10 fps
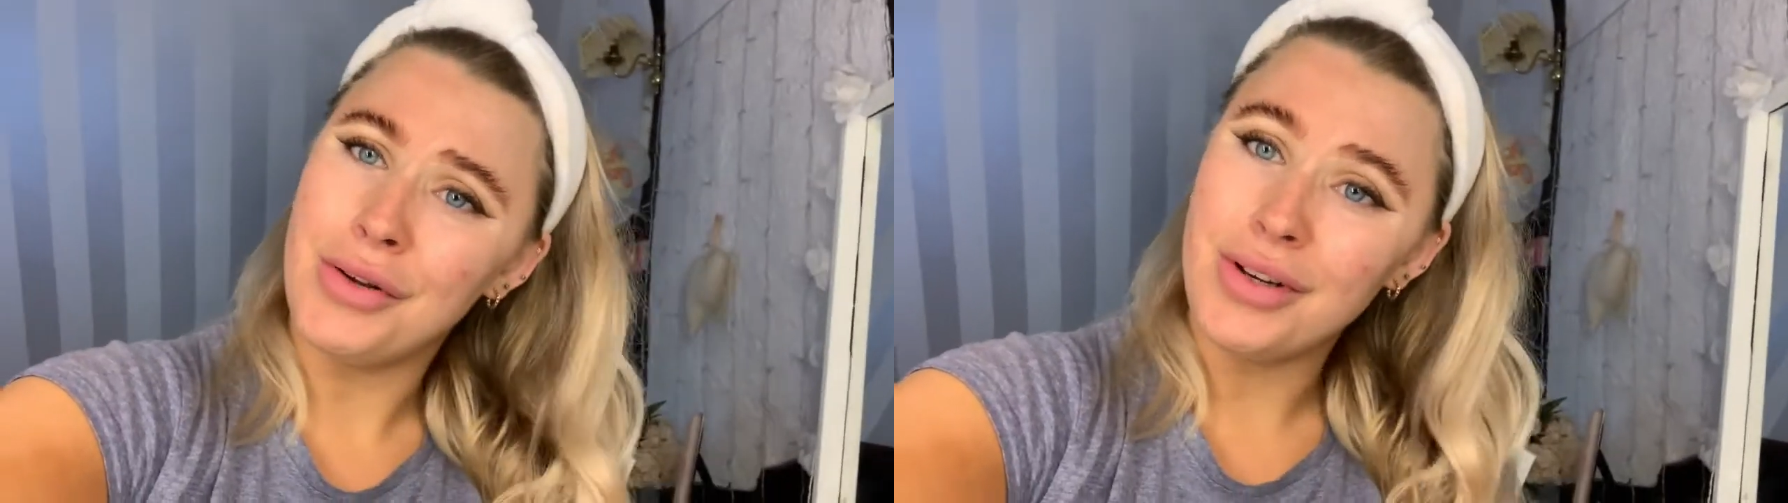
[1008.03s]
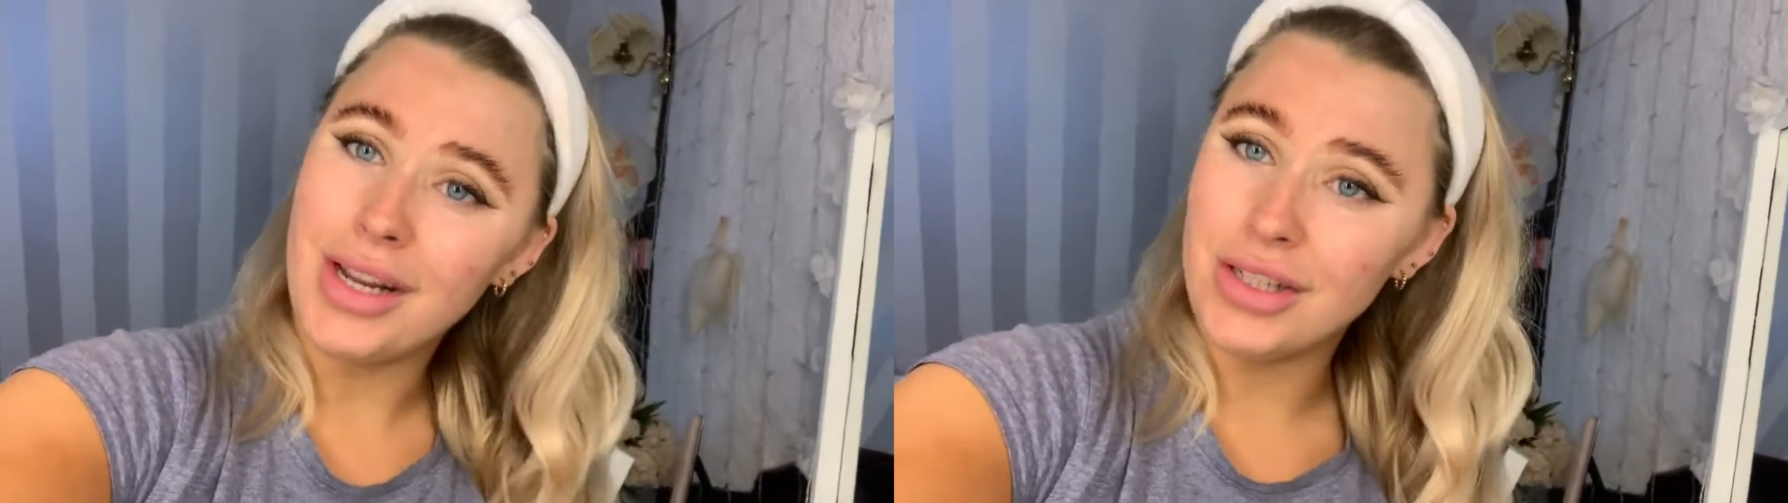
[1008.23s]

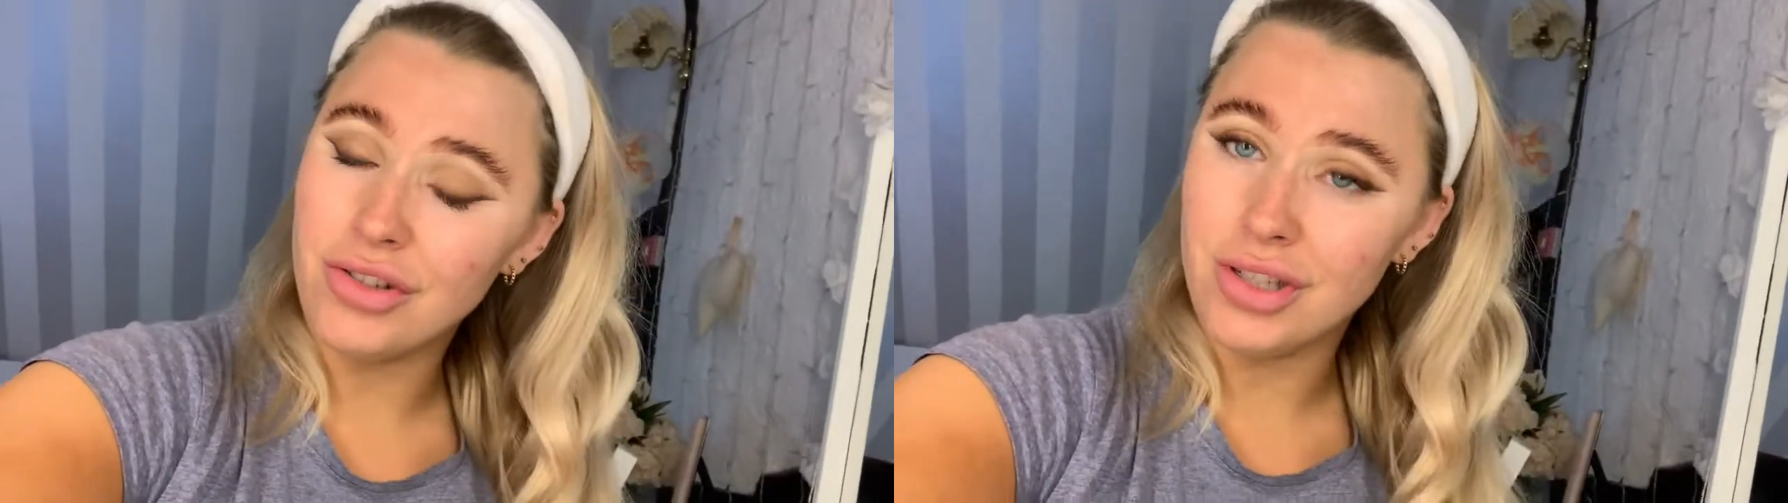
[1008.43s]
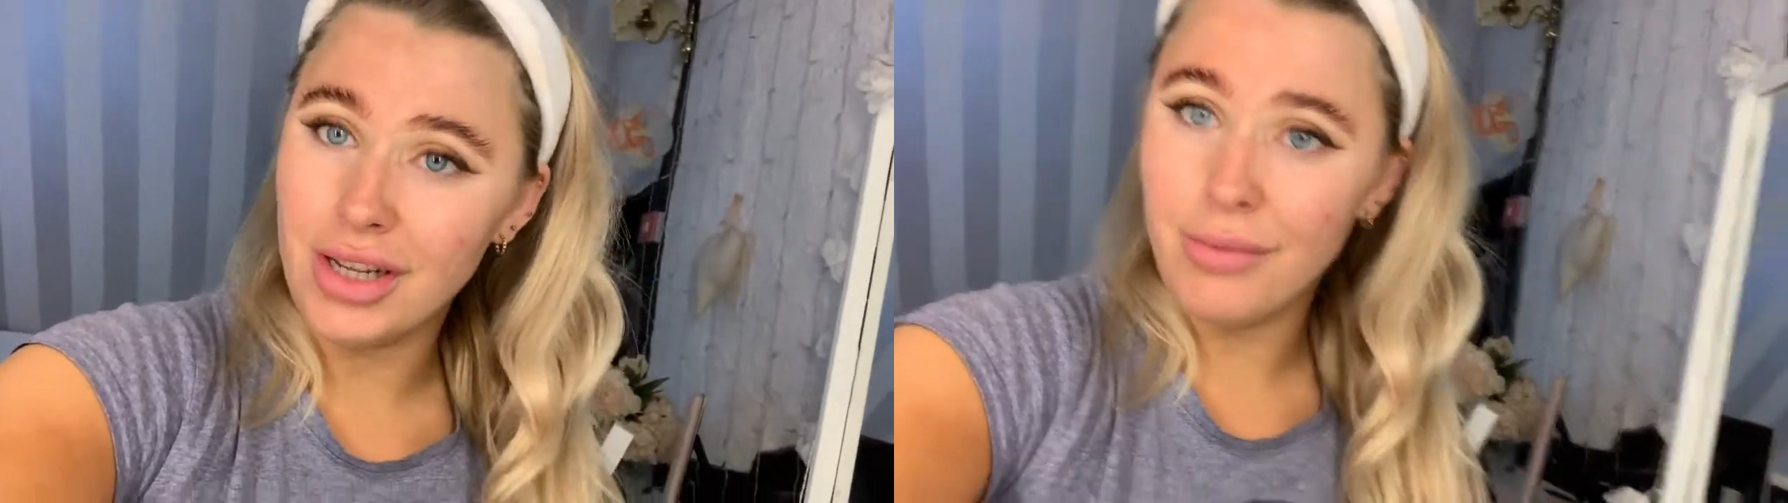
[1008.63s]
quid extra
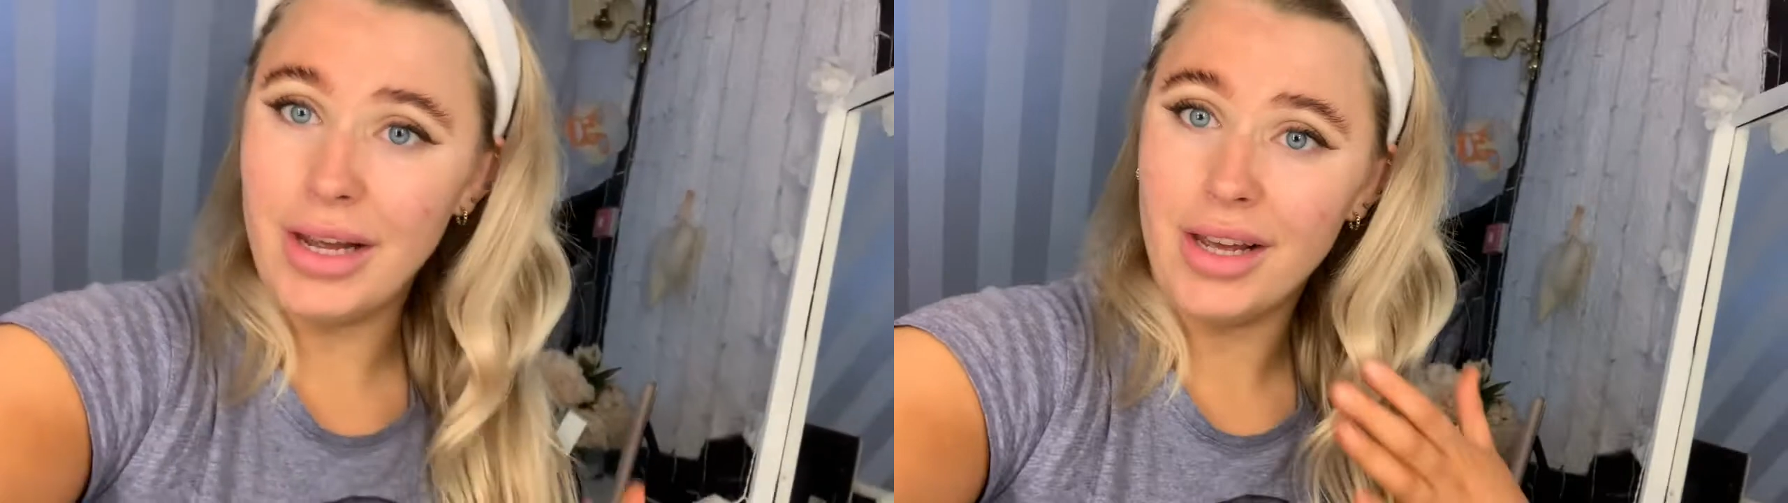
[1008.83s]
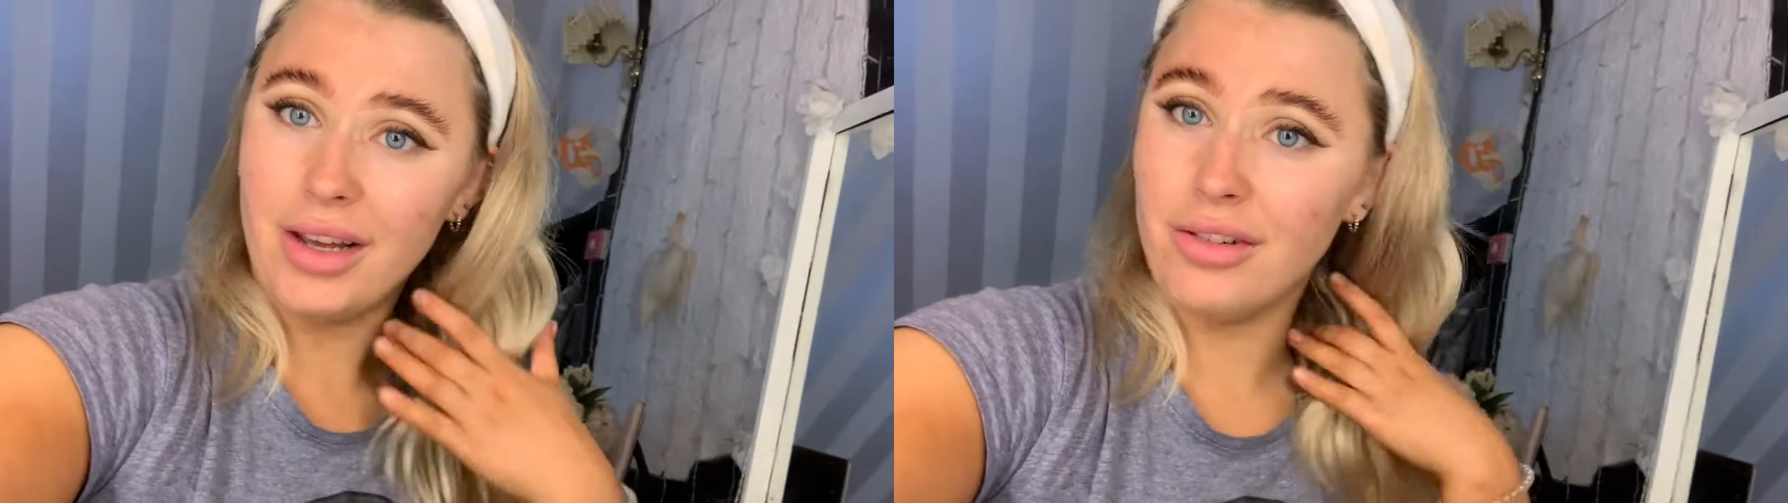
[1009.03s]
to get my
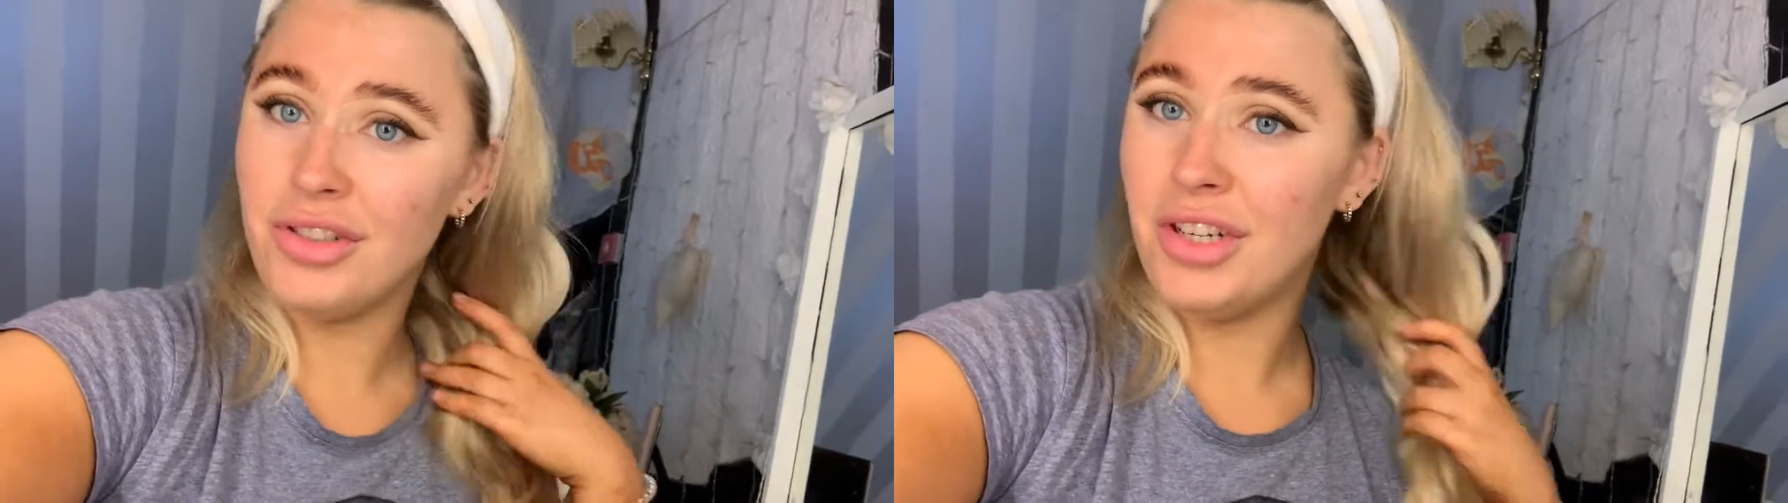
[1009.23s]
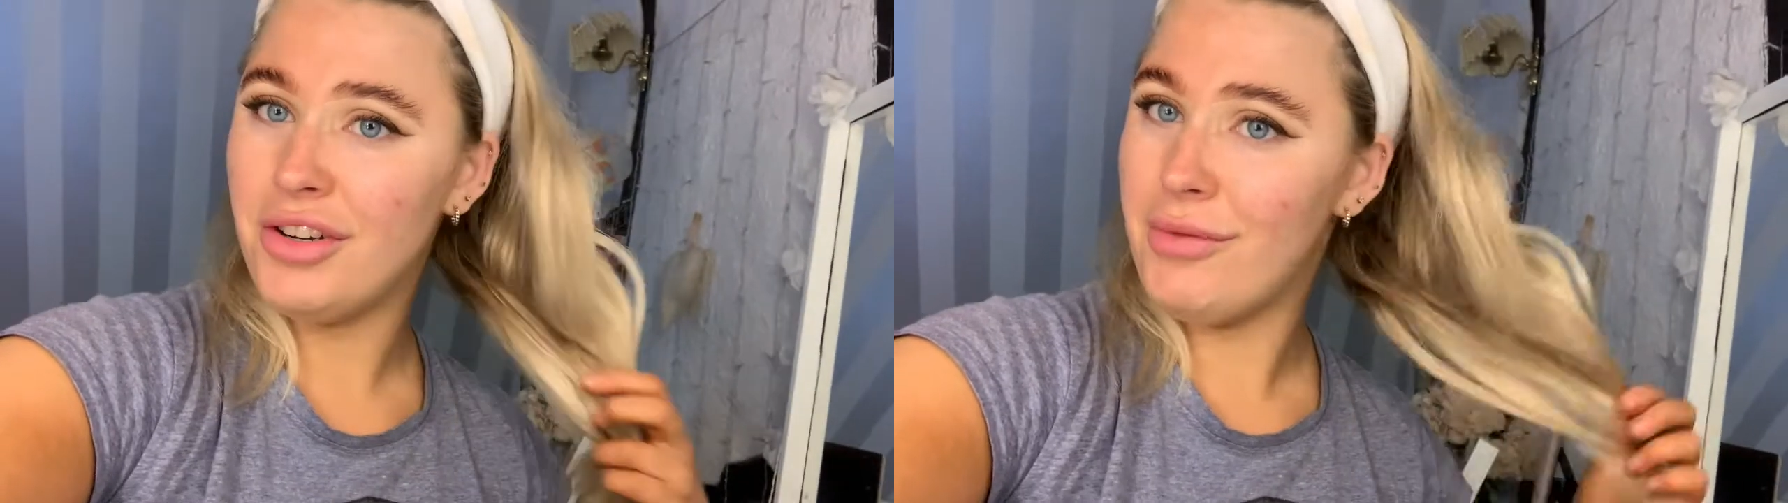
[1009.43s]
hair curled,
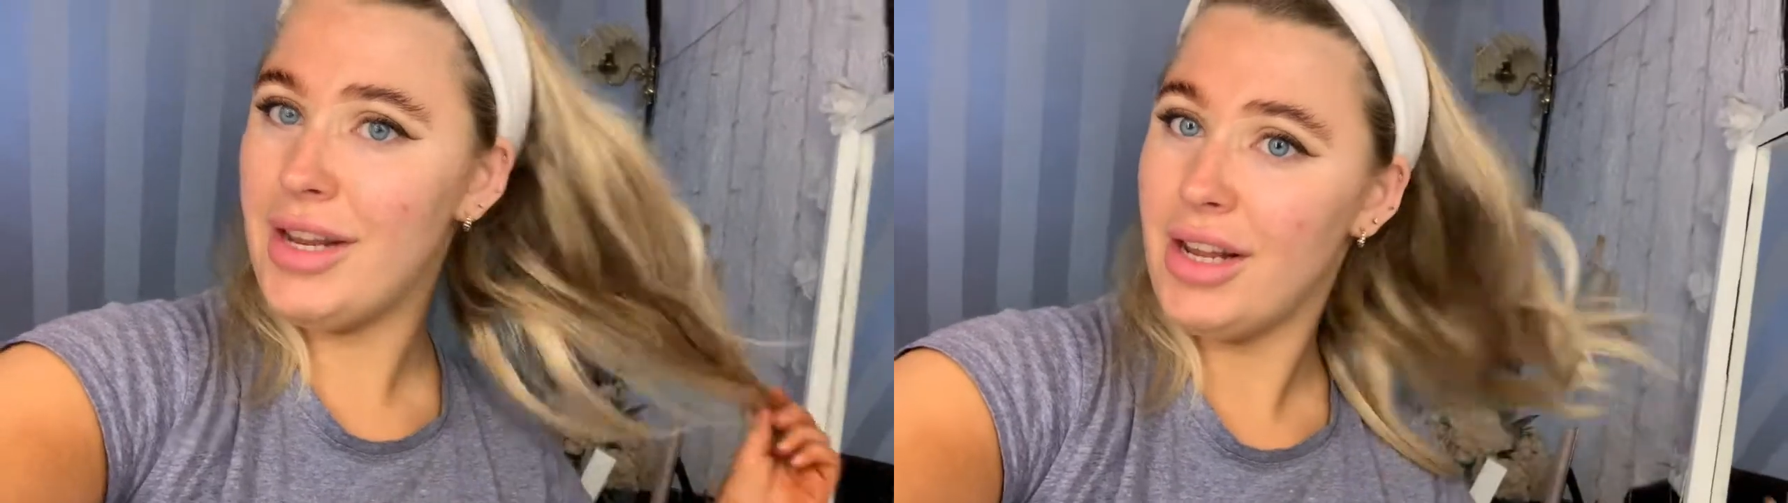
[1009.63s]
you know what I mean?